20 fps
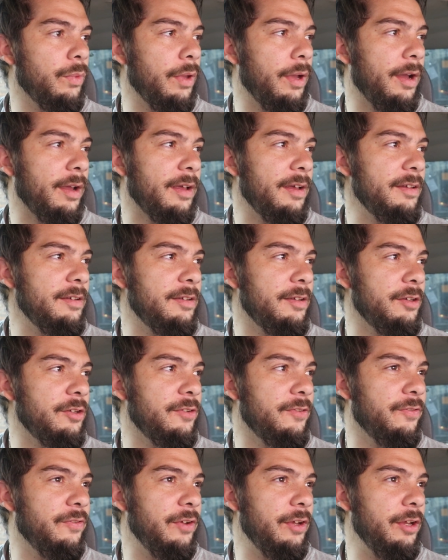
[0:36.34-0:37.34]
I guess this
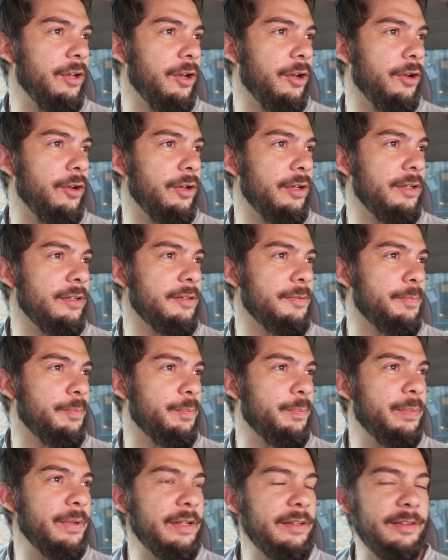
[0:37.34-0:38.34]
video is
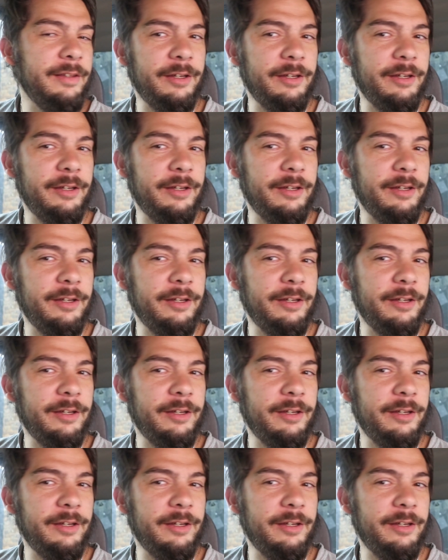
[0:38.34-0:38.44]
a bit